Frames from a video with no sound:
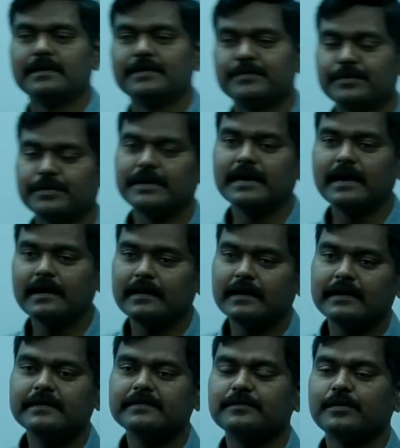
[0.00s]
So here
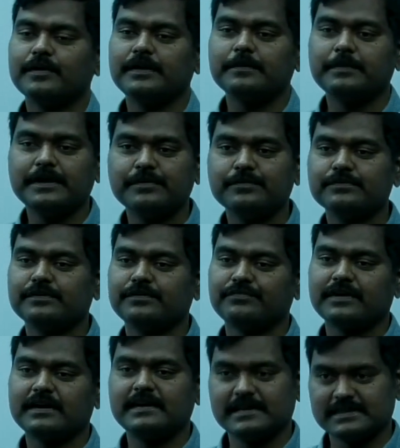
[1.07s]
it is going to be used
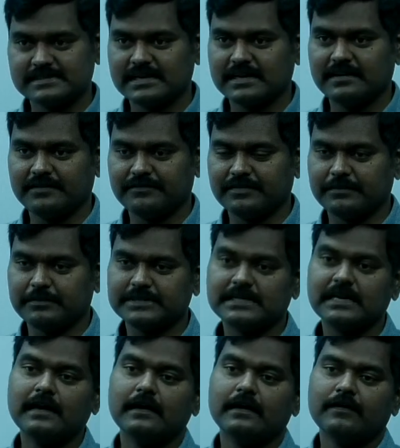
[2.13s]
for digital information.